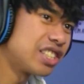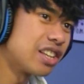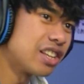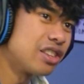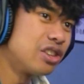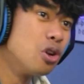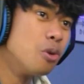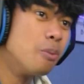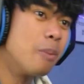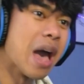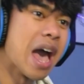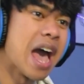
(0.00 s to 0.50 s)
a
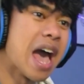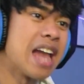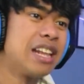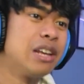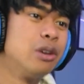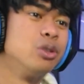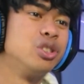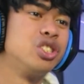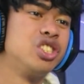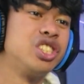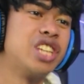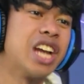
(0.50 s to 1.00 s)
new man. He
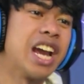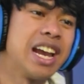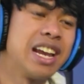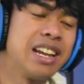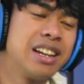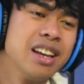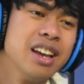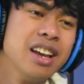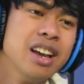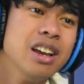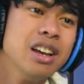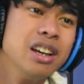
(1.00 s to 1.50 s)
was
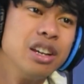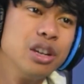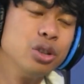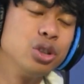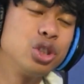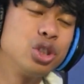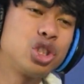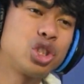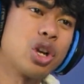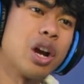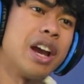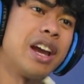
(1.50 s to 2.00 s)
chained. He
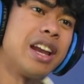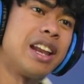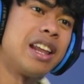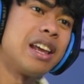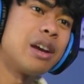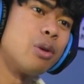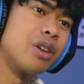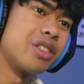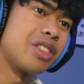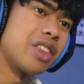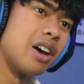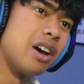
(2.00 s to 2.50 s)
was trading
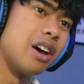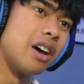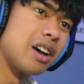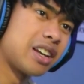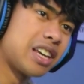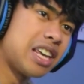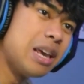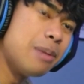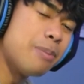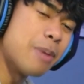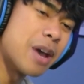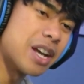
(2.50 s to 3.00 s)
with
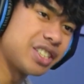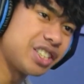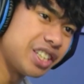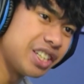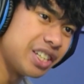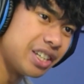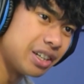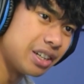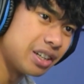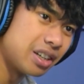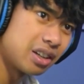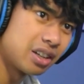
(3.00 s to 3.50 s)

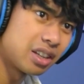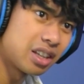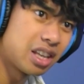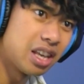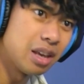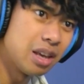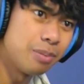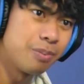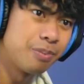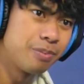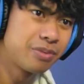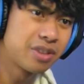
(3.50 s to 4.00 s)
Kibishi.
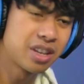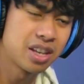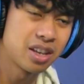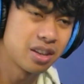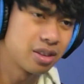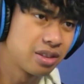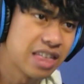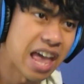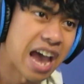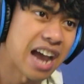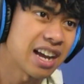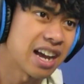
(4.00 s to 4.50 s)

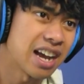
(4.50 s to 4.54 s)
That